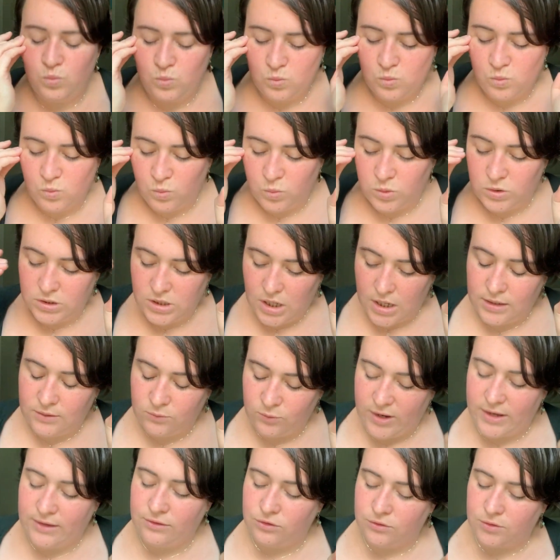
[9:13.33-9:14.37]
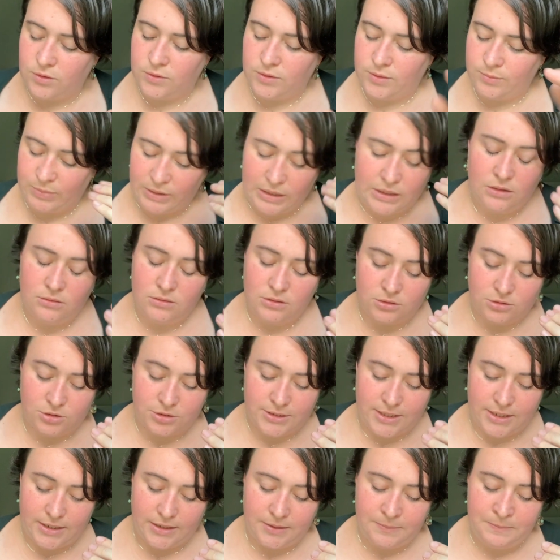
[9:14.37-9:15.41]
We'll kind of wade through it, but I don't
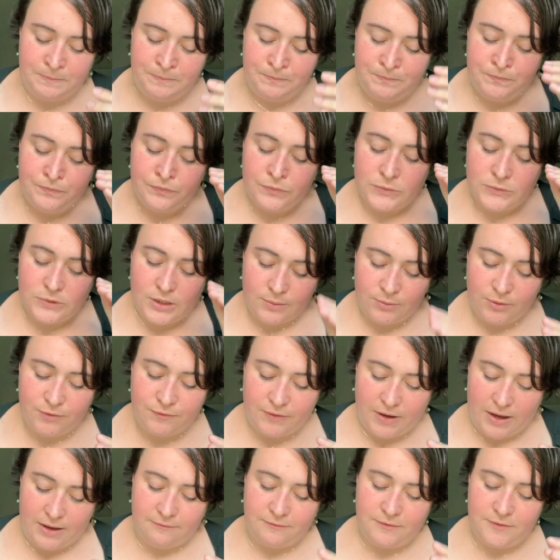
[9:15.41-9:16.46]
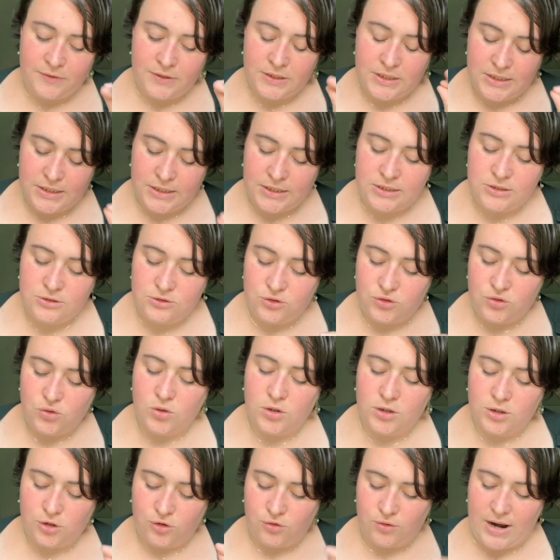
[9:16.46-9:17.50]
understand it. Number 5. Is
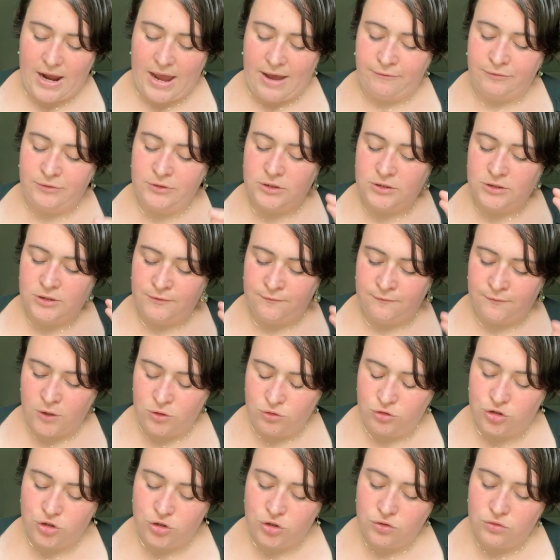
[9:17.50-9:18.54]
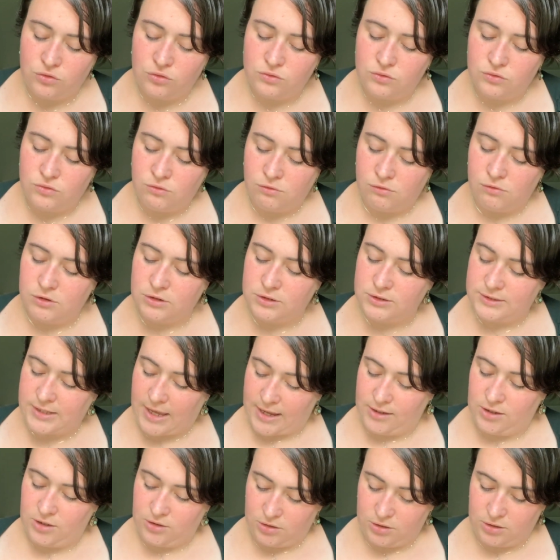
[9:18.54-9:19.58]
your craft devotional or
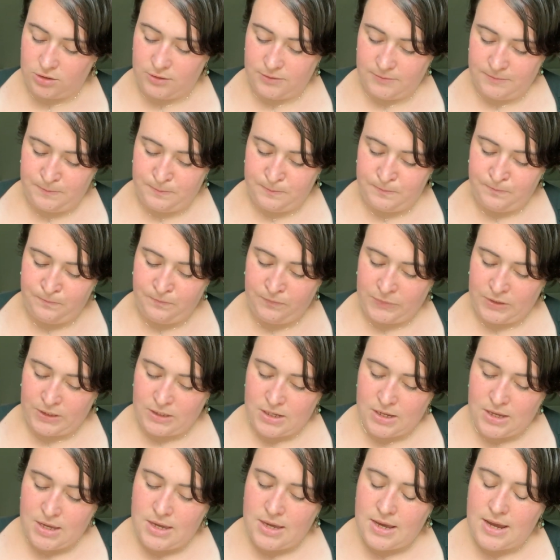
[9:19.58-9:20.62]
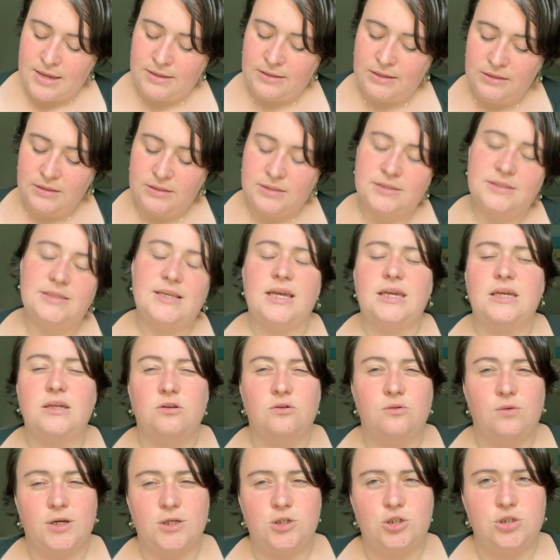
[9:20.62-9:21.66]
secular? I think the second
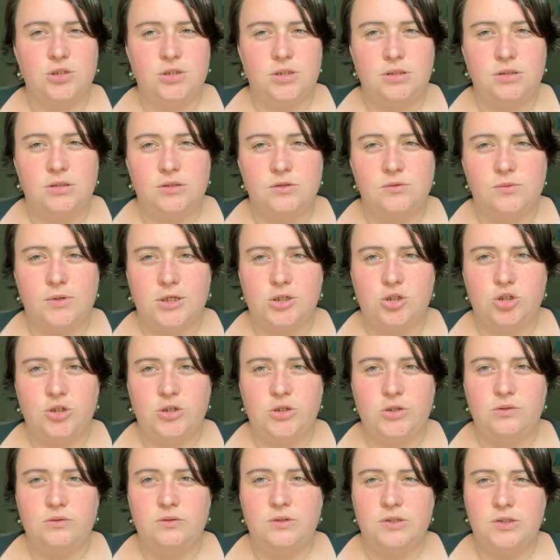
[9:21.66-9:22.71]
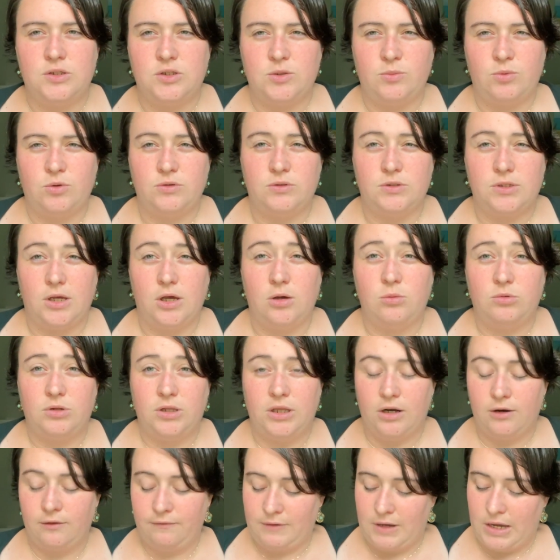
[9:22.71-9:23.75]
question in this question is supposed to help
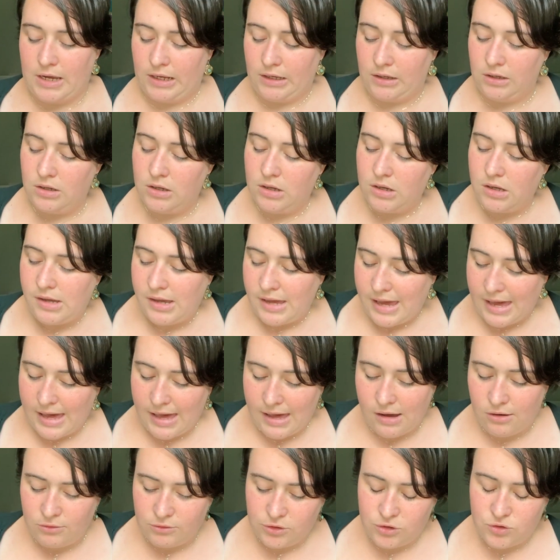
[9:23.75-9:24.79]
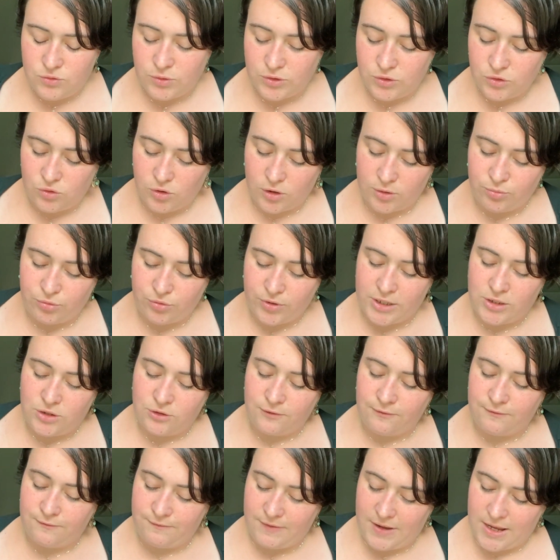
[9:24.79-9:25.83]
clarify. How do you incorporate
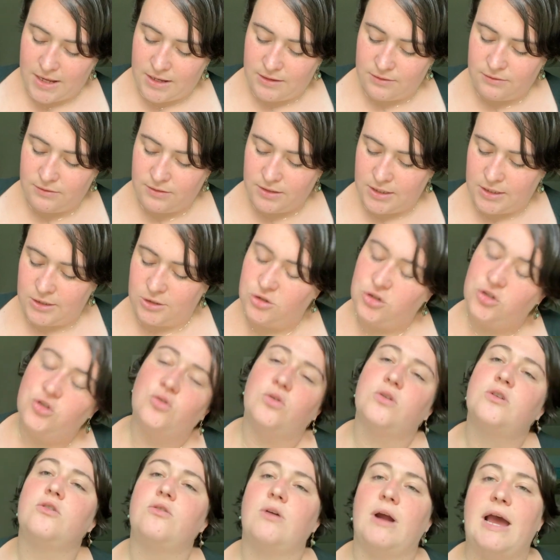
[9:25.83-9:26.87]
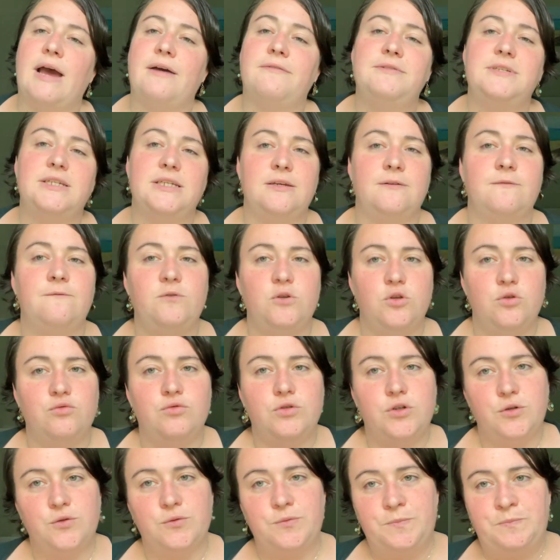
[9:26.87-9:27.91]
your faith into your craft if you
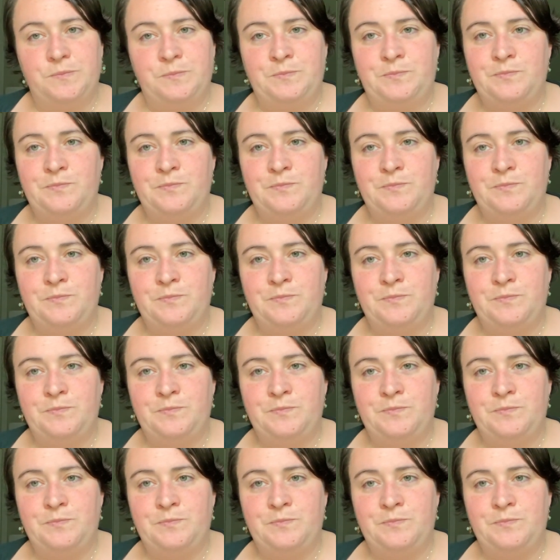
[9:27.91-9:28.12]
do?